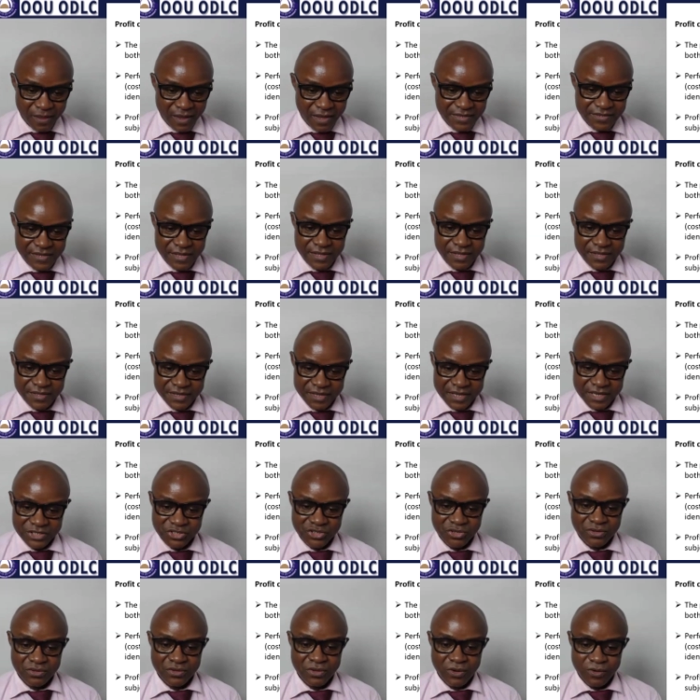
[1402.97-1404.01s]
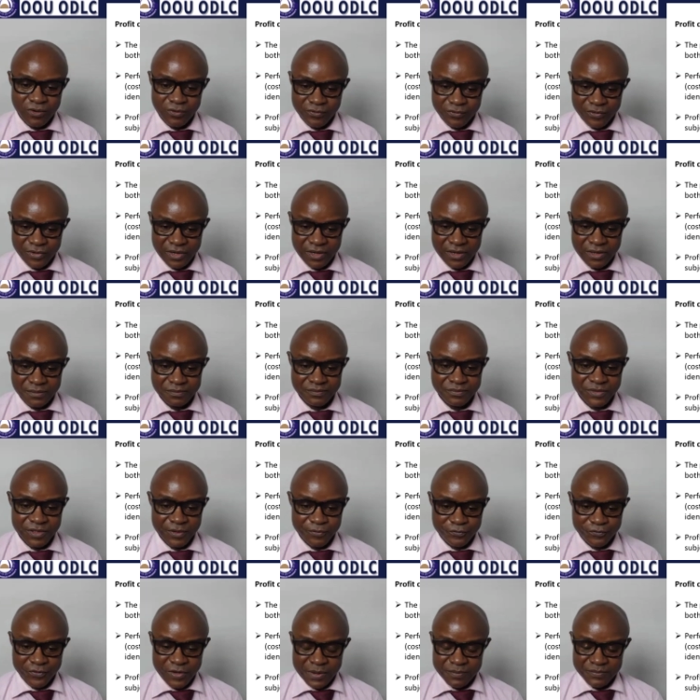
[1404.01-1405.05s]
as an indication of the
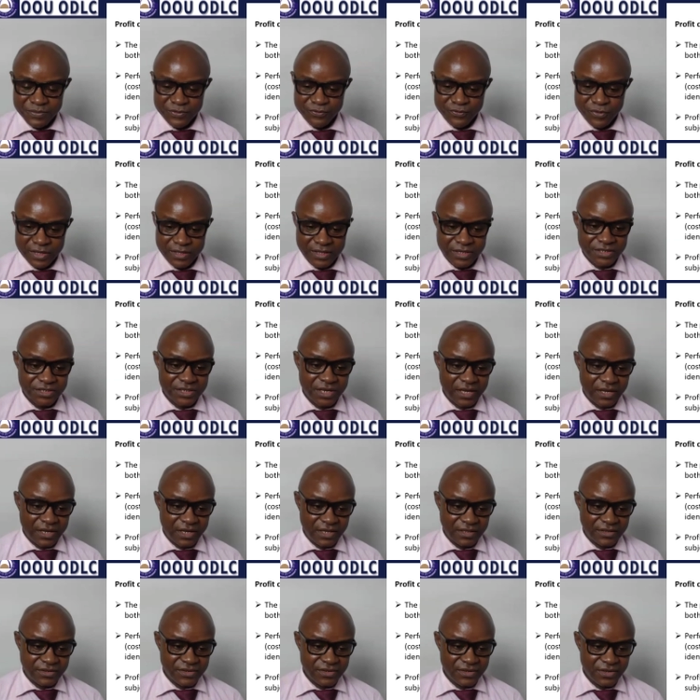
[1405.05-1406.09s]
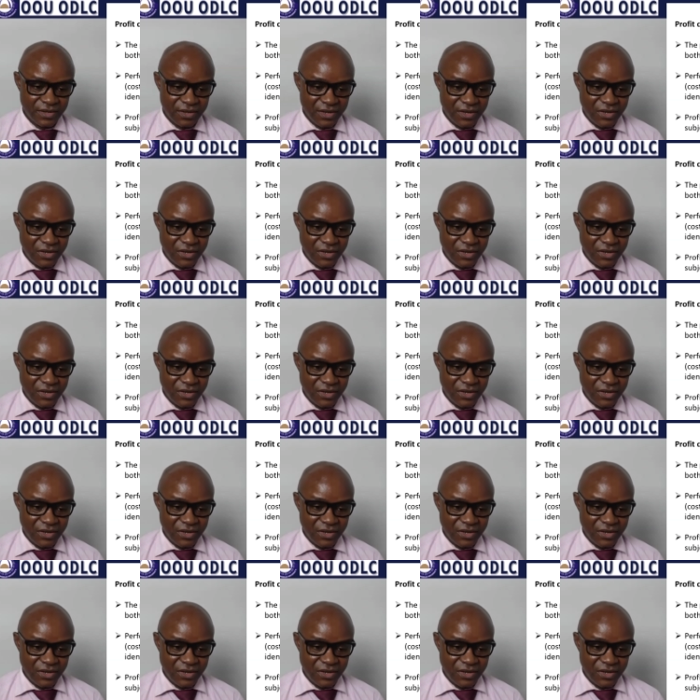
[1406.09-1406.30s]
firm's financial health.